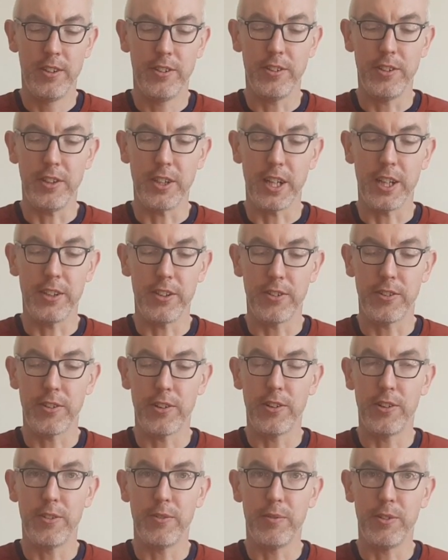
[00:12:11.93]
So you get the
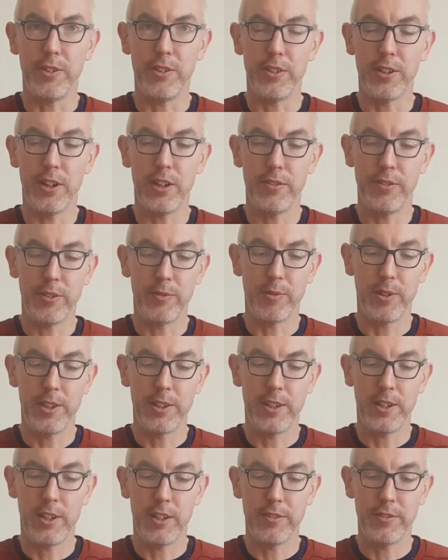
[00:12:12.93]
slot, which is half in
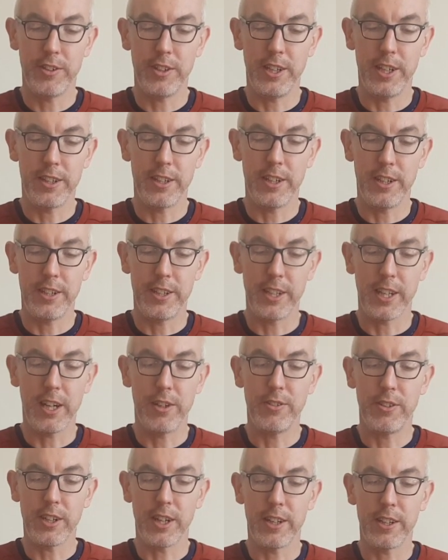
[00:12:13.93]
one, half in the other, and they
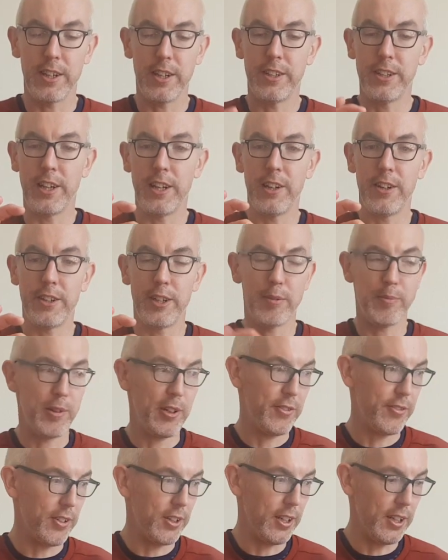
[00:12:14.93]
go together and they line up
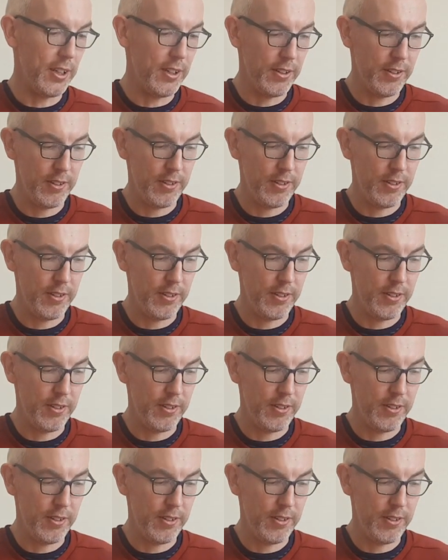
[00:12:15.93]
perfectly.